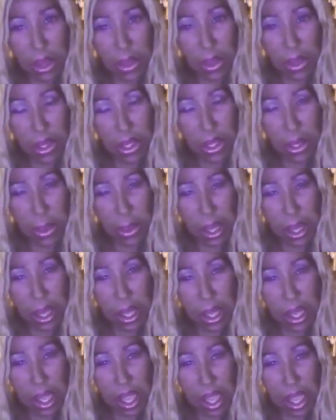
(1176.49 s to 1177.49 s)
you enjoyed
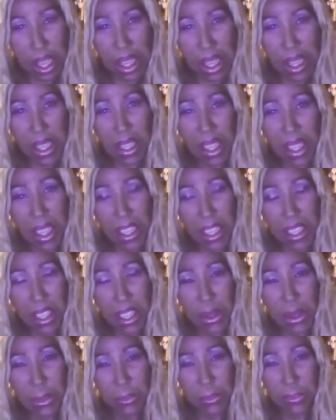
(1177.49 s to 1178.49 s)
it, and thank
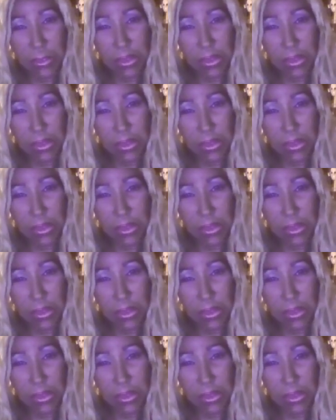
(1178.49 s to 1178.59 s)
you.